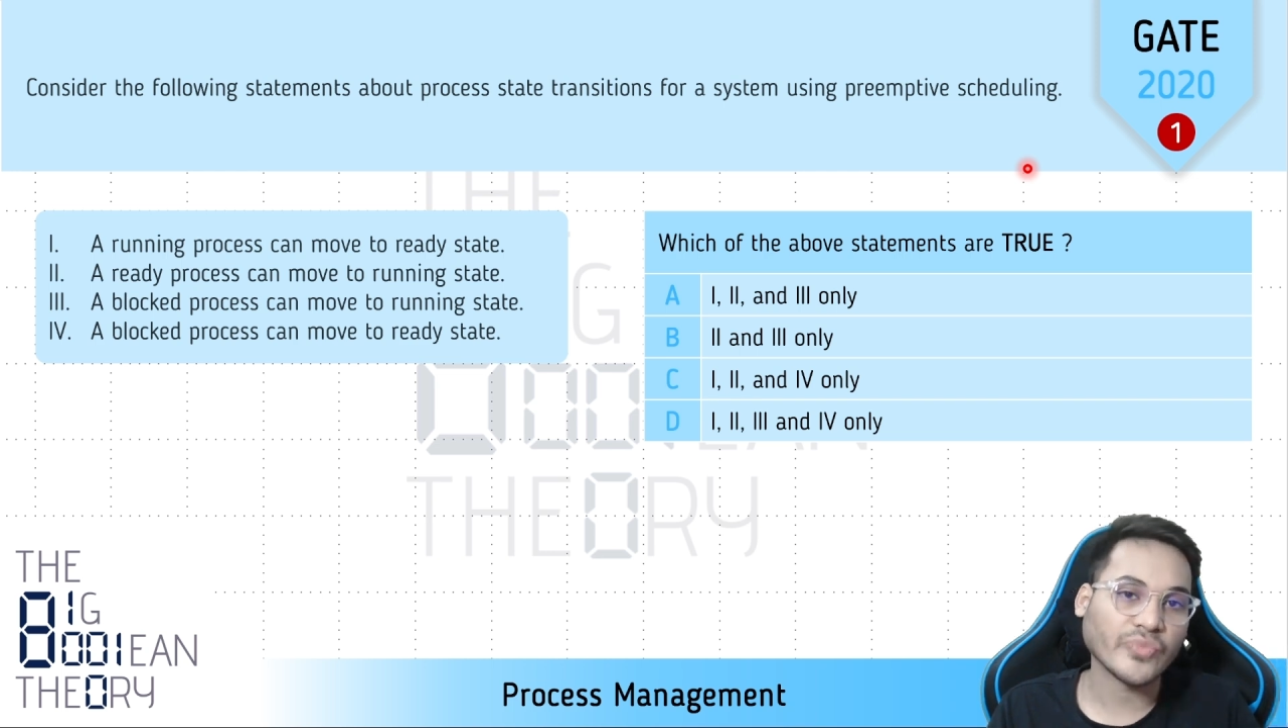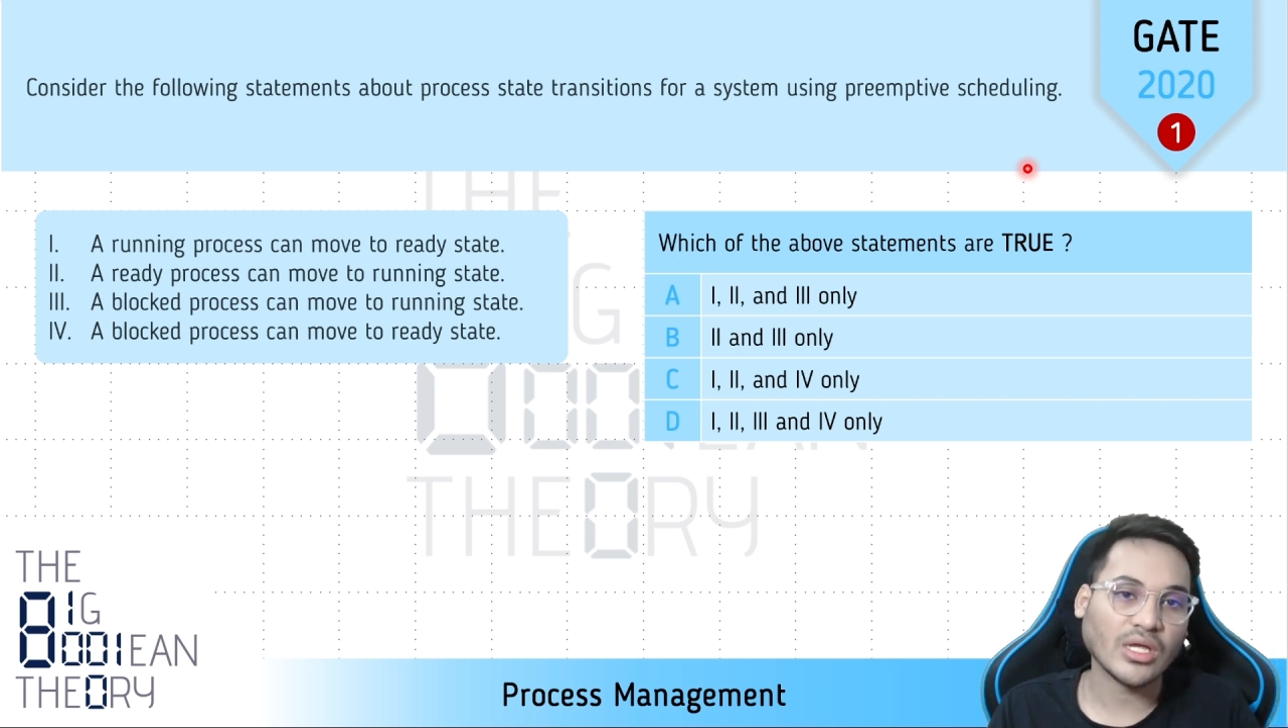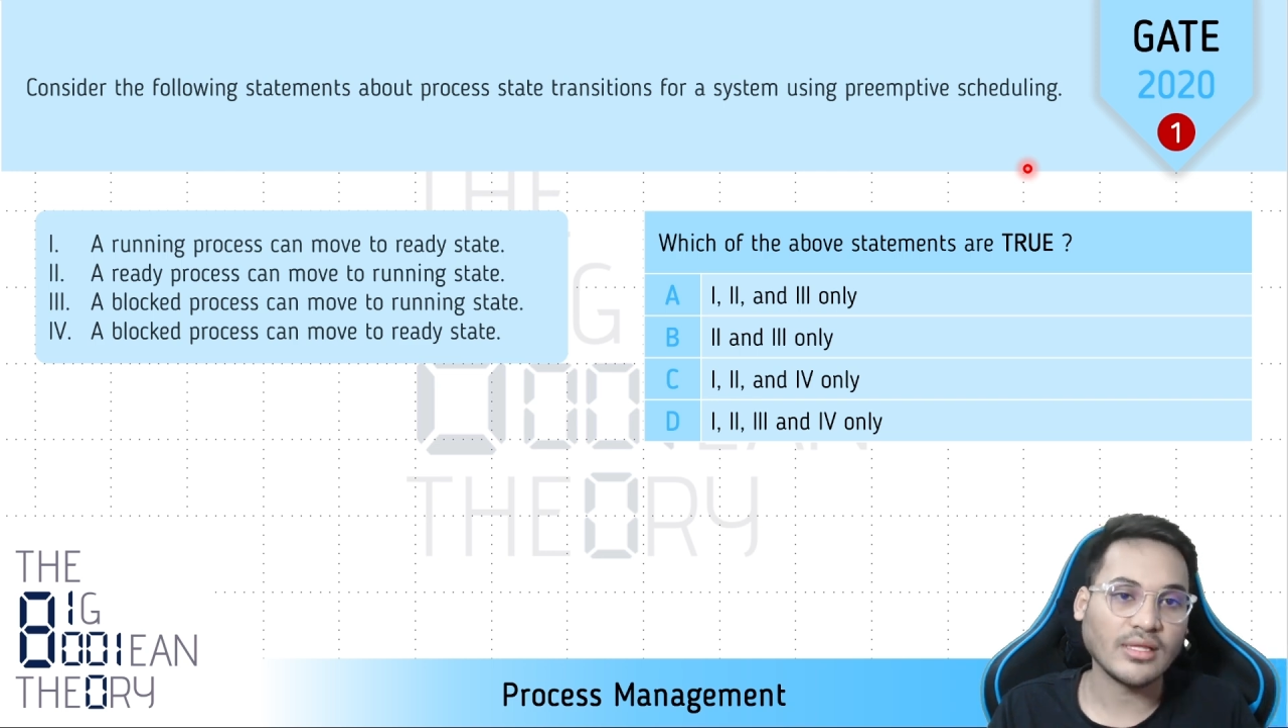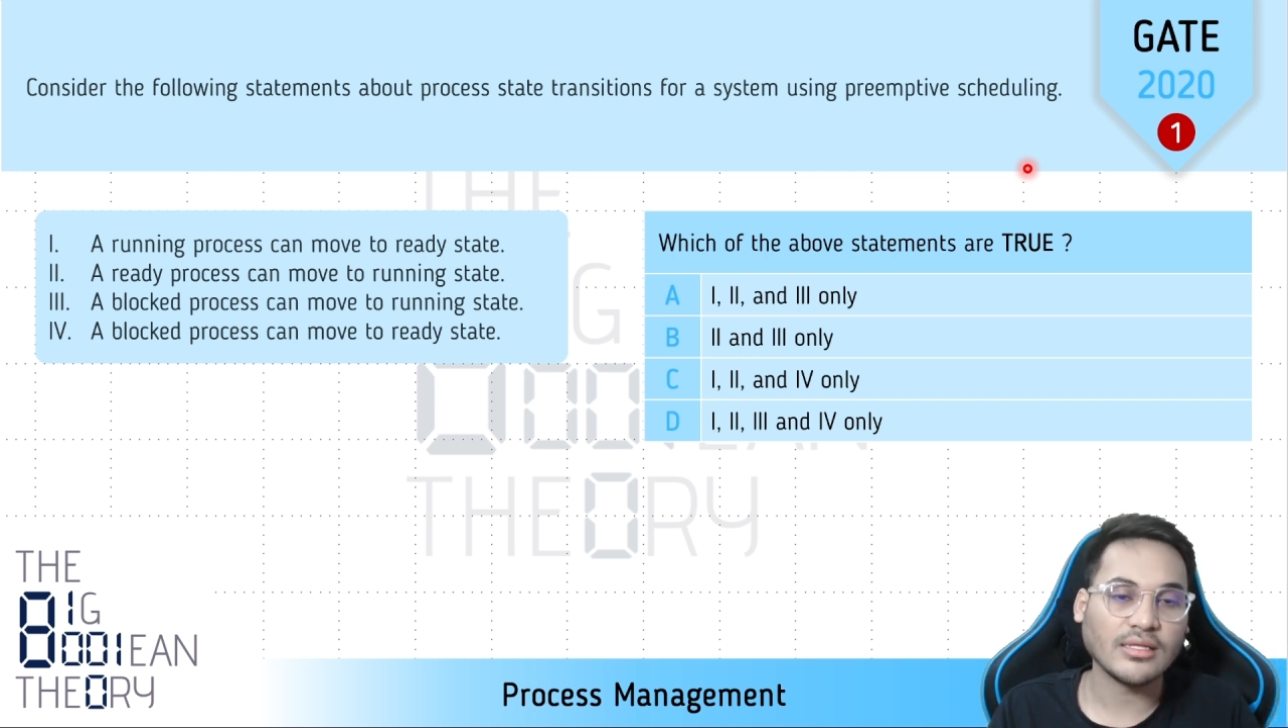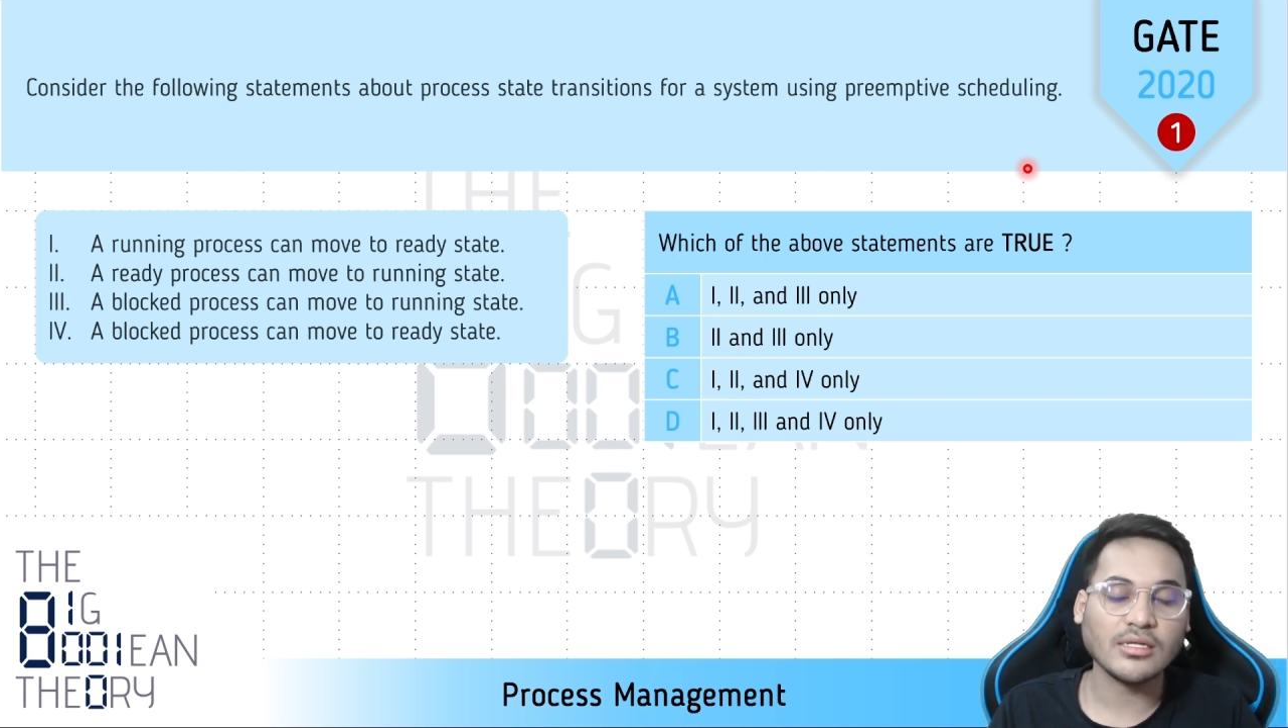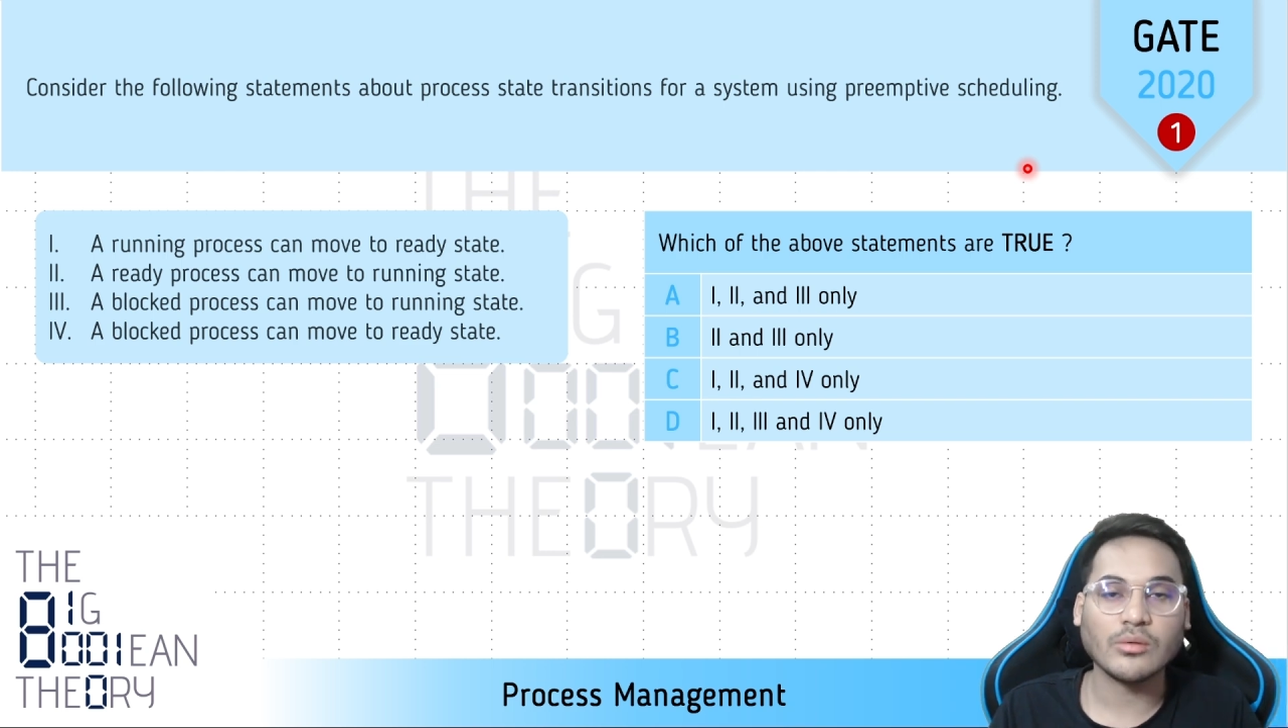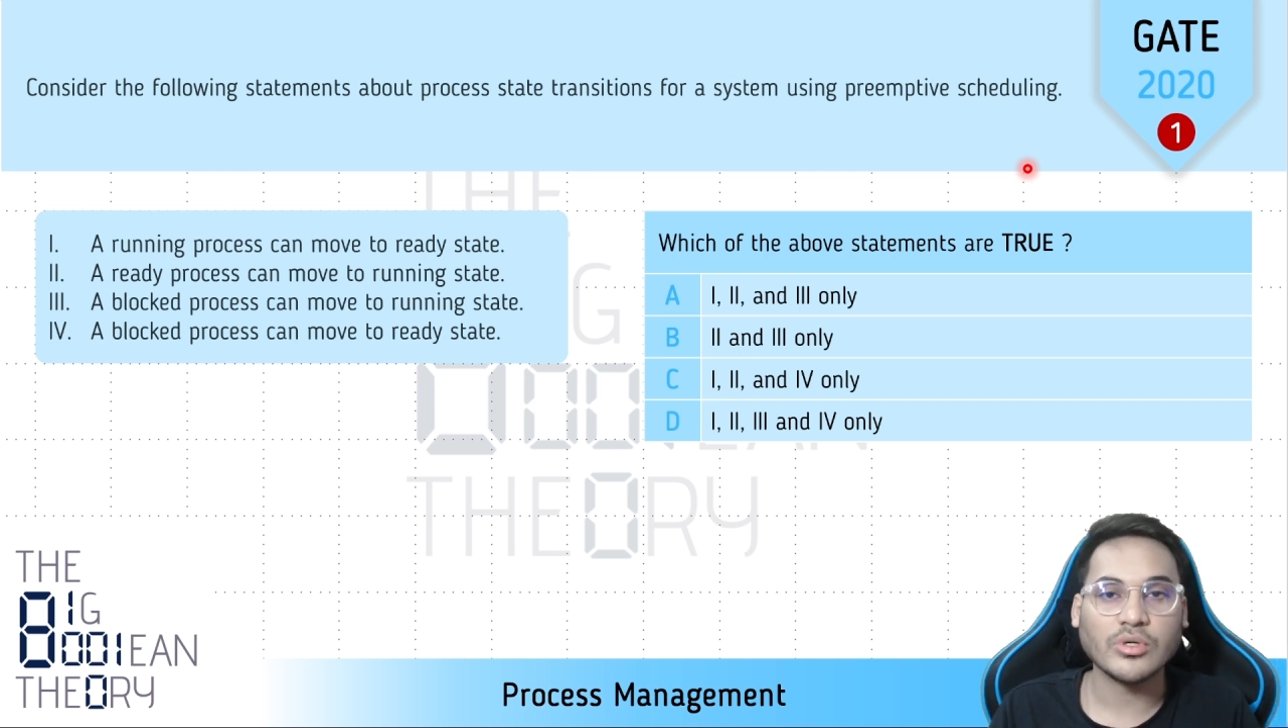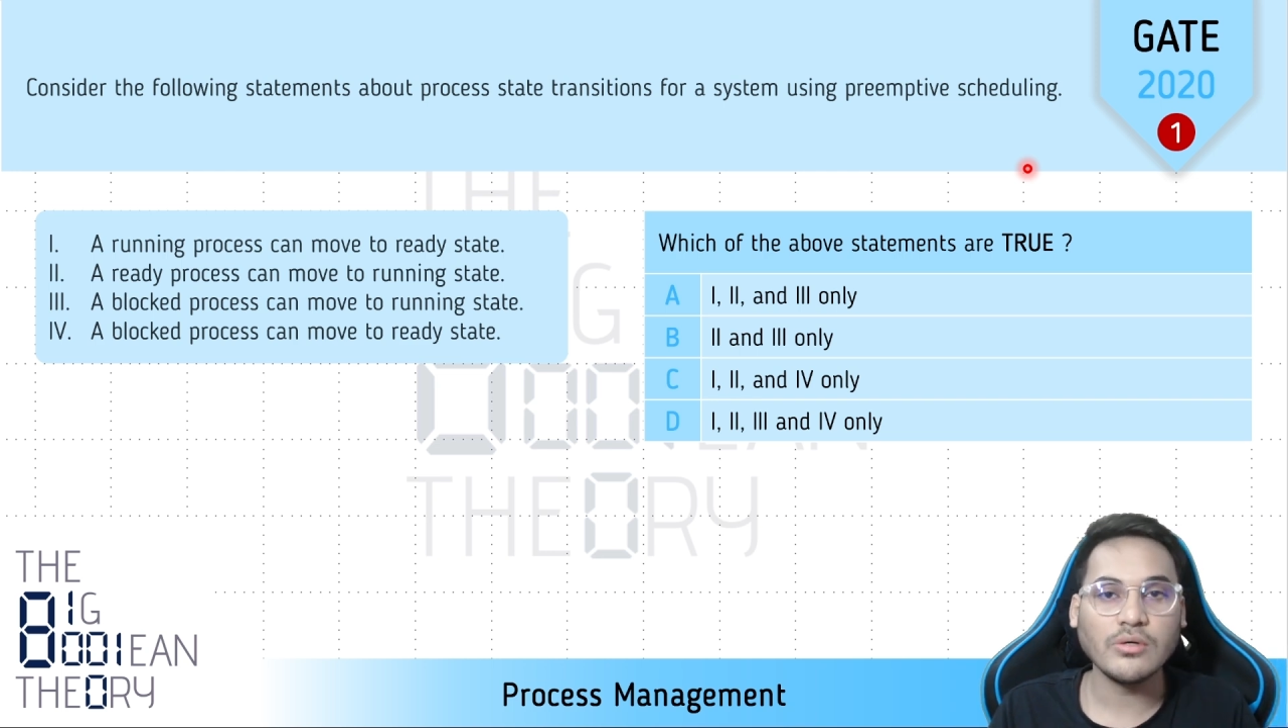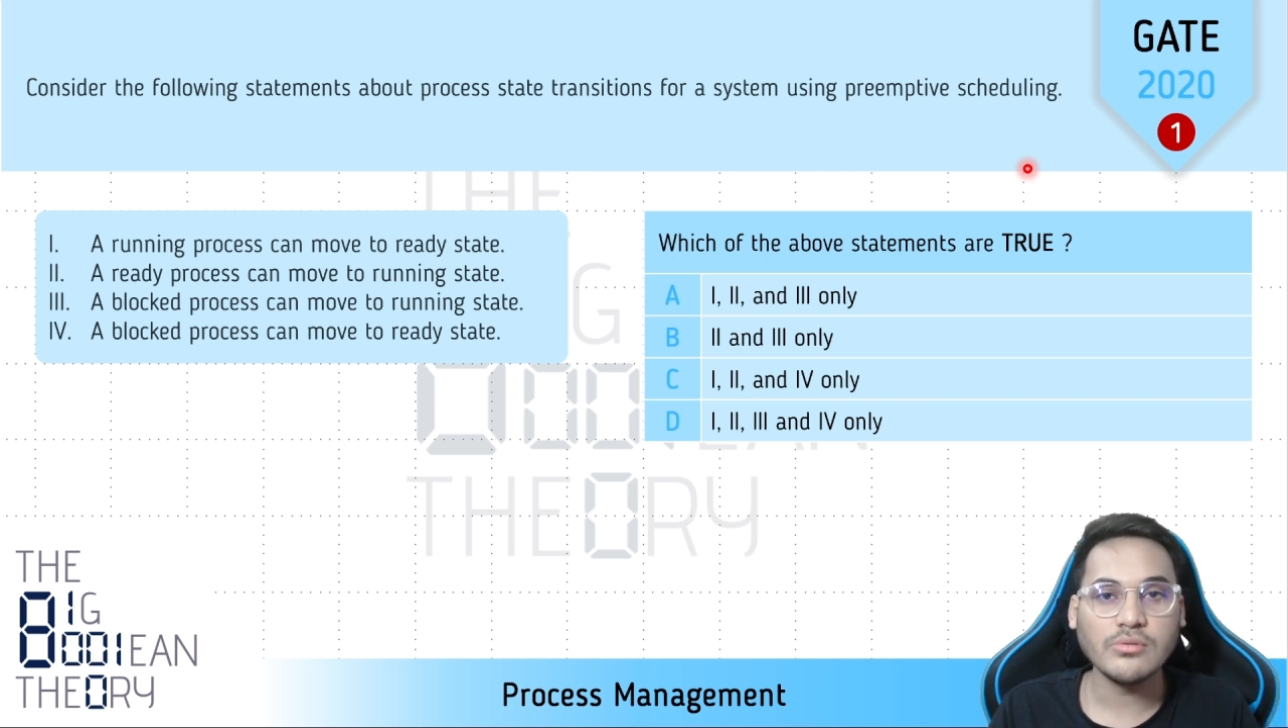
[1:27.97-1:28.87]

than the number of